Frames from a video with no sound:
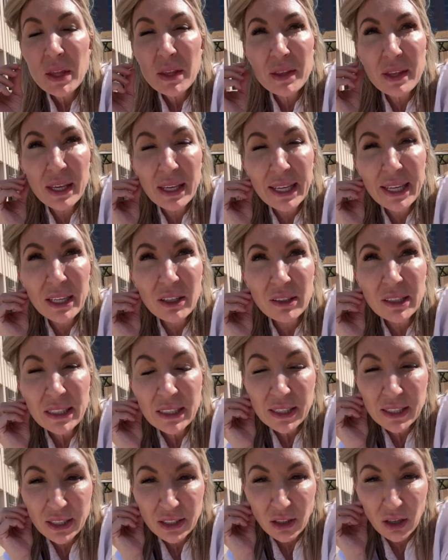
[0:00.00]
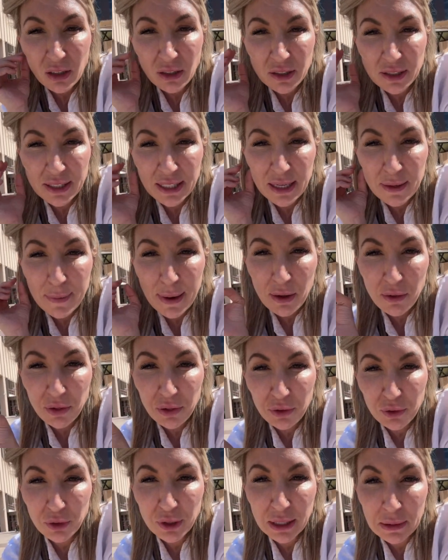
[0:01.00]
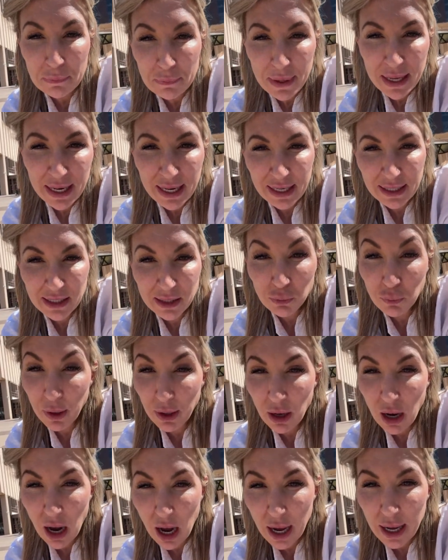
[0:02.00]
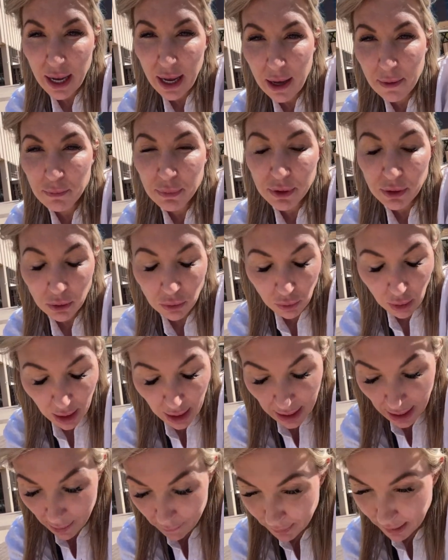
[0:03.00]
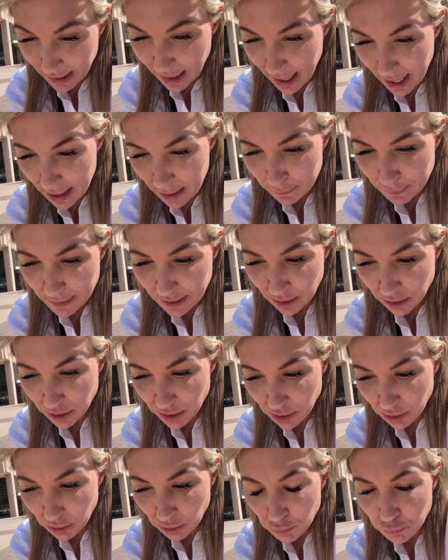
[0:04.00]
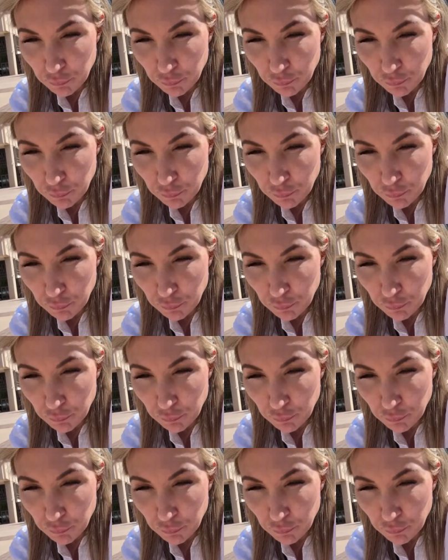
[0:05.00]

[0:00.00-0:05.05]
The hearing starts in about 30 minutes where I am, so I am going to head upstairs soon.